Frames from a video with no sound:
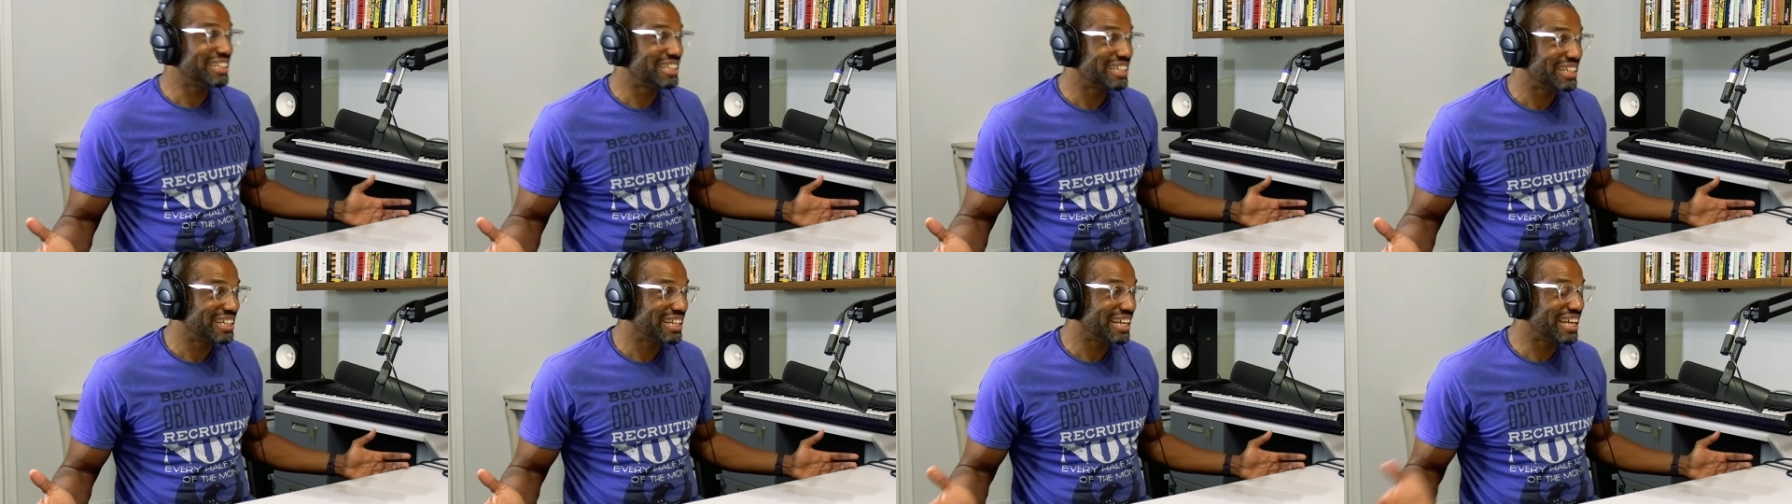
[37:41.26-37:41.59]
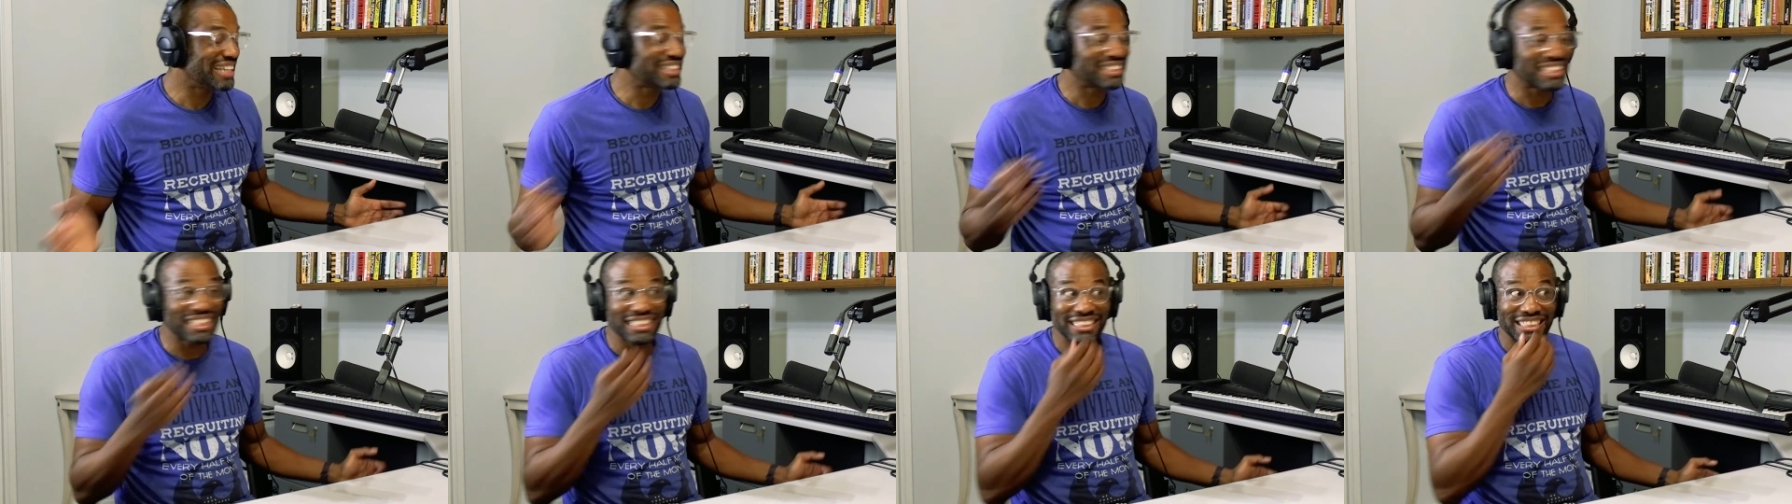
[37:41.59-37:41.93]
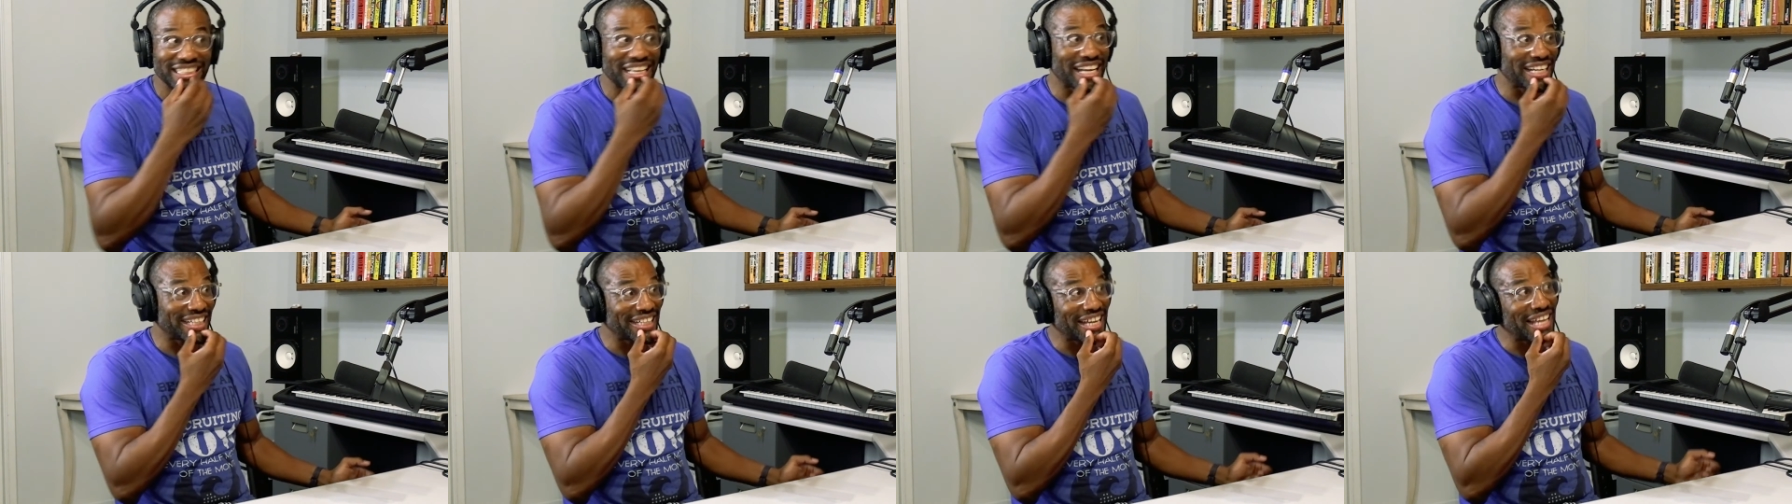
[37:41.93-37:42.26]
Yeah, it's
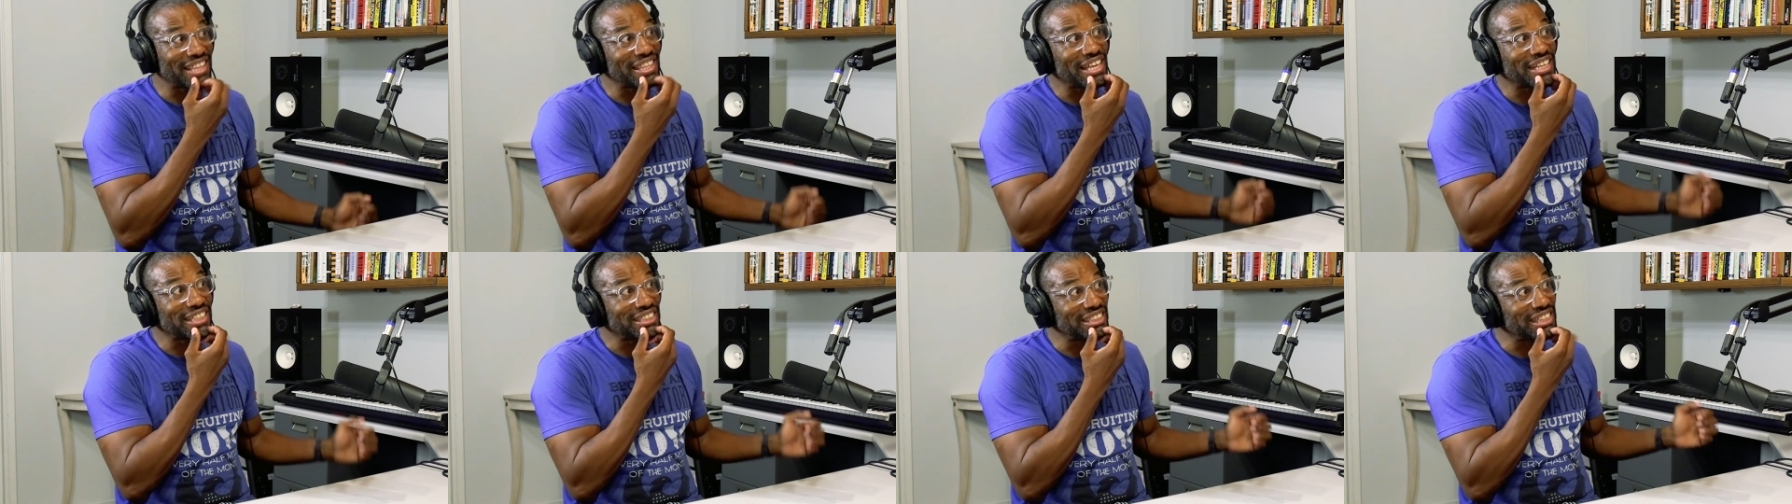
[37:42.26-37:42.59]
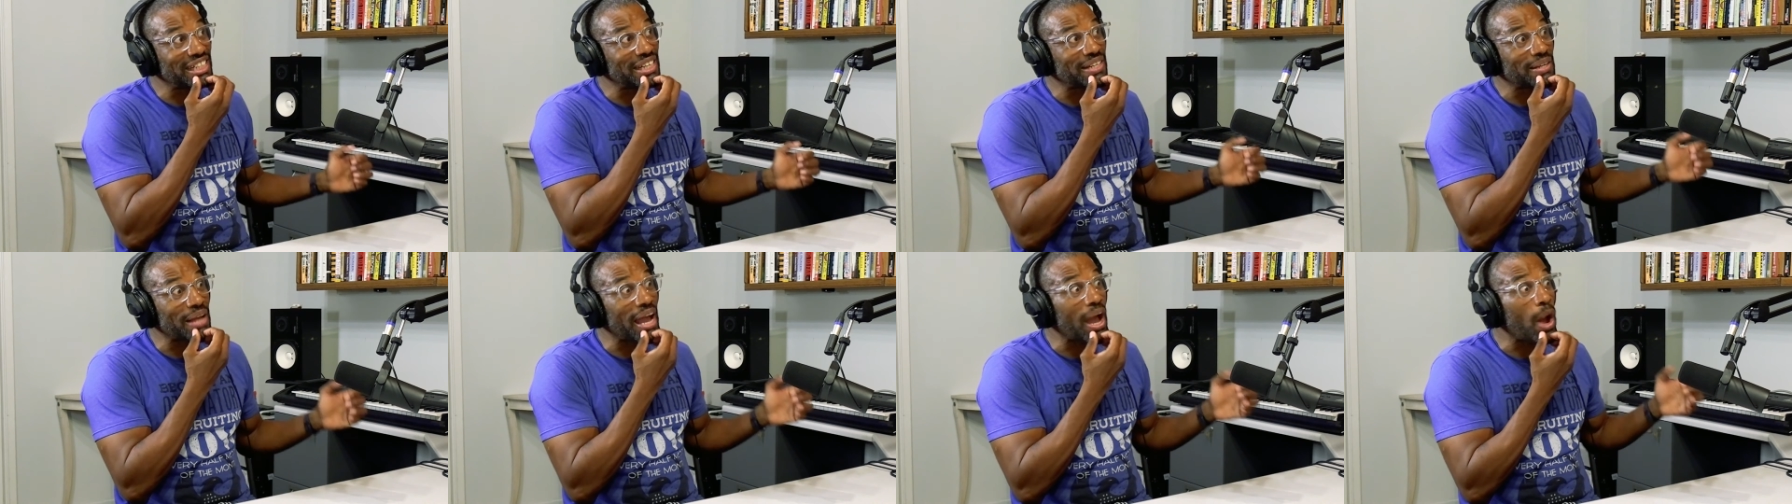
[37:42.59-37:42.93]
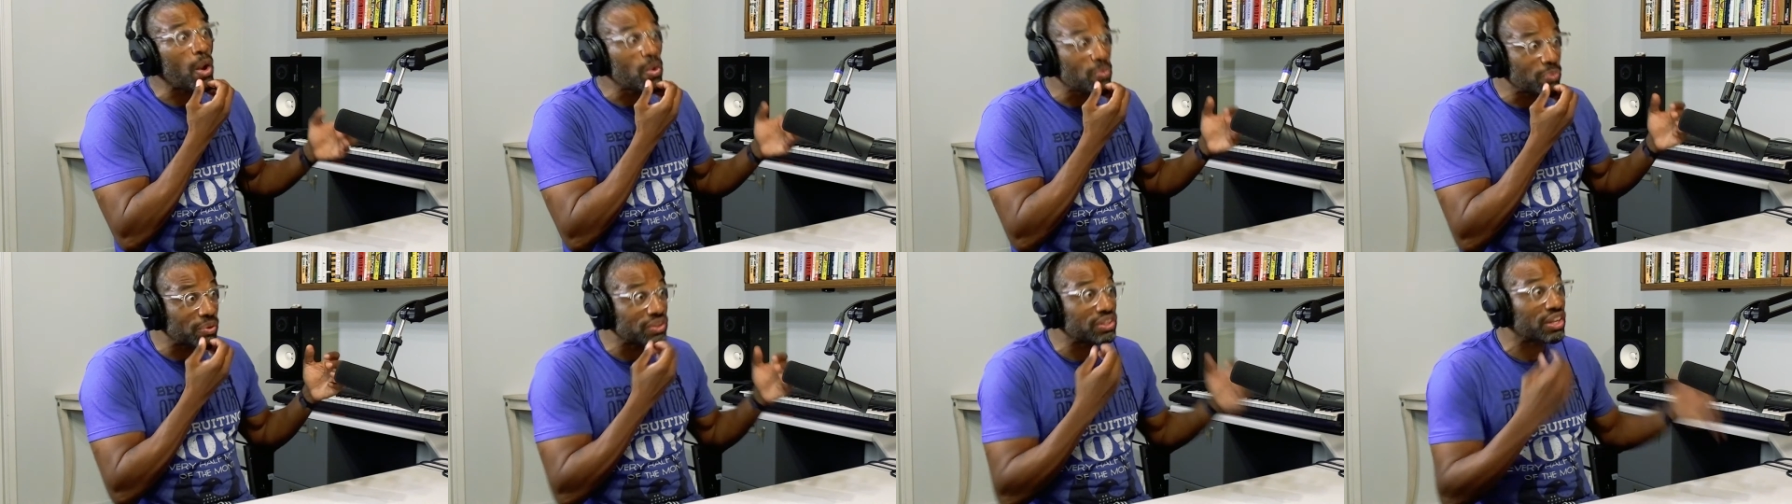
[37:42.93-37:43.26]
insane. And then she
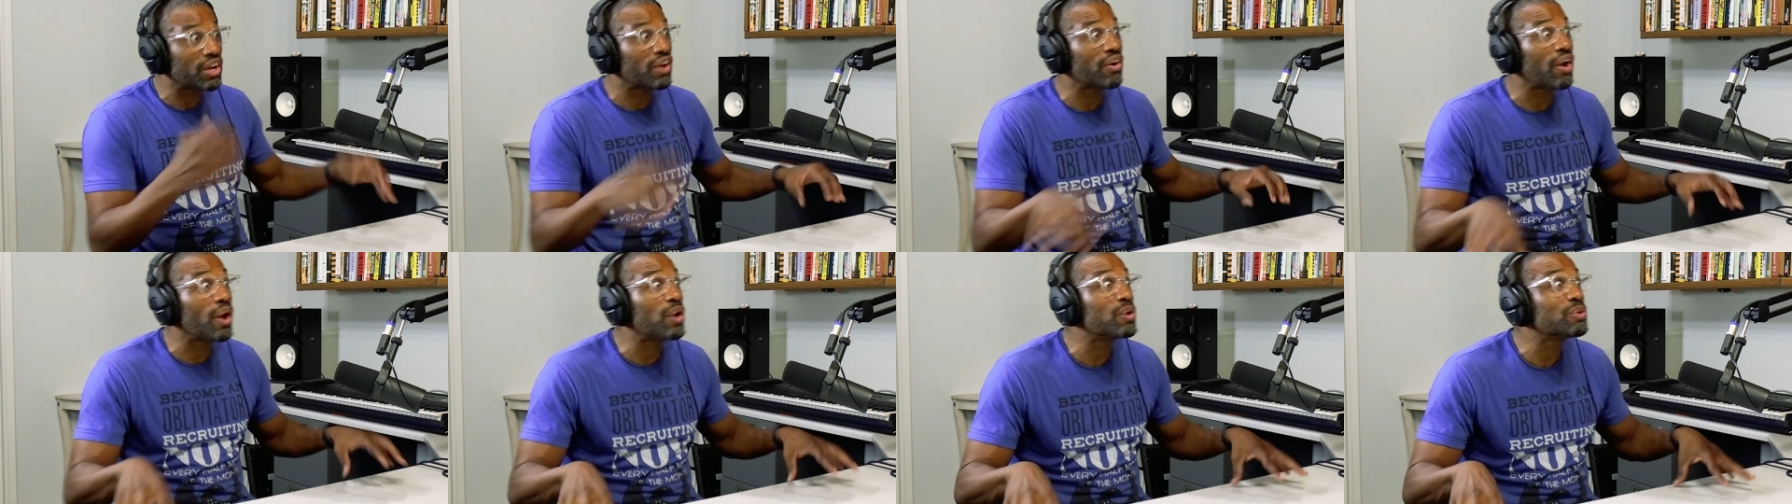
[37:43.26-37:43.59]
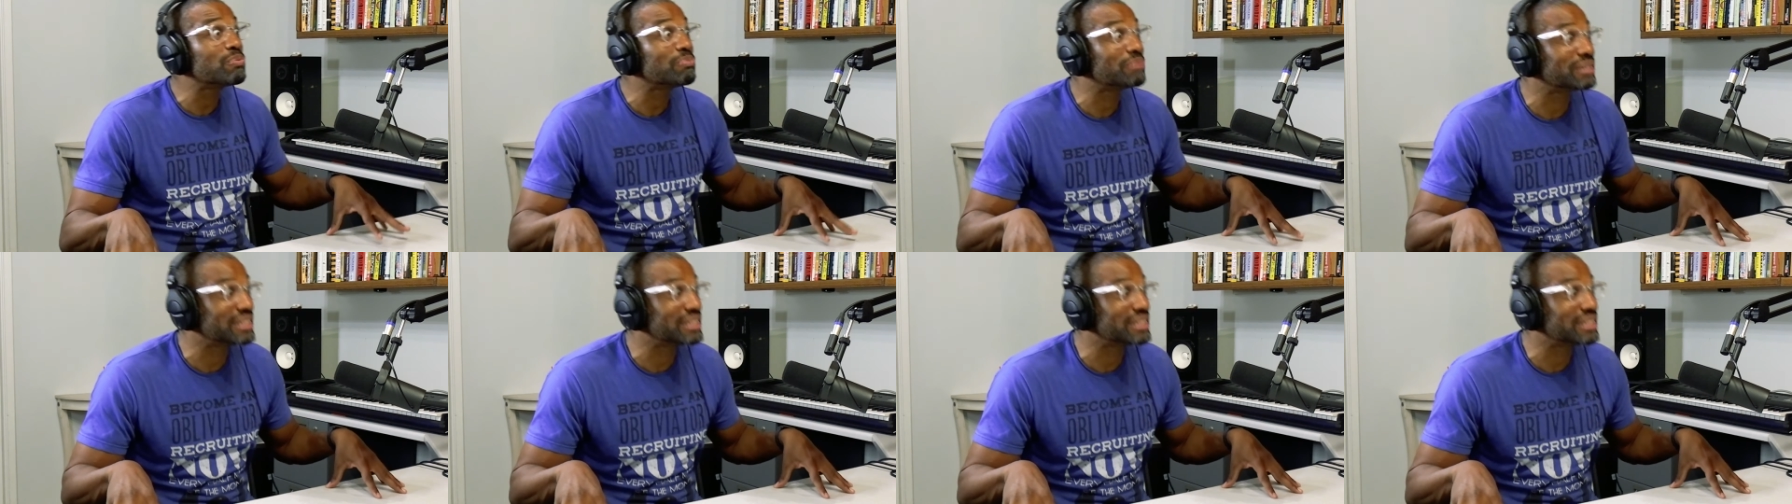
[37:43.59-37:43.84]
opened her own